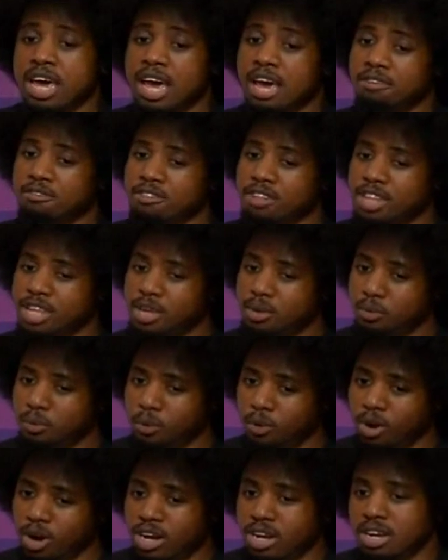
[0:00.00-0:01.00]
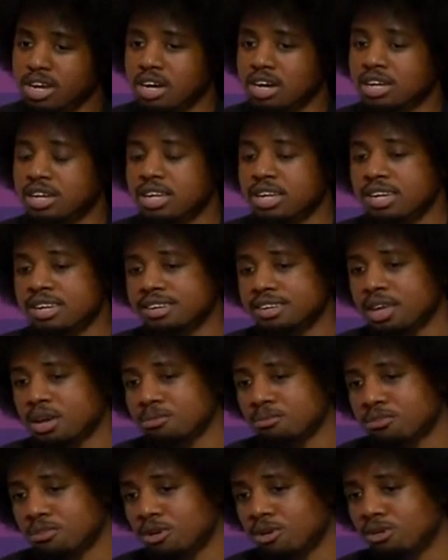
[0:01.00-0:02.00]
Heavenly Ward, Anise
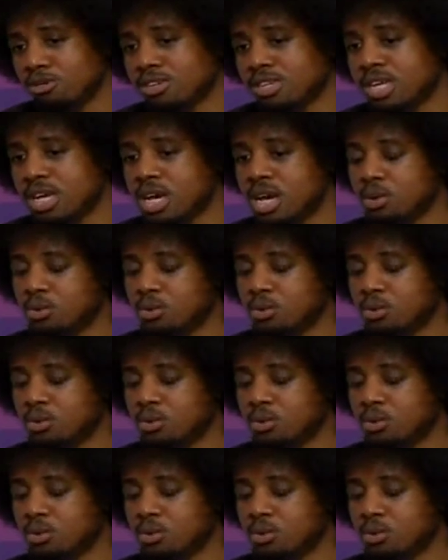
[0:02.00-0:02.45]
Ambrose.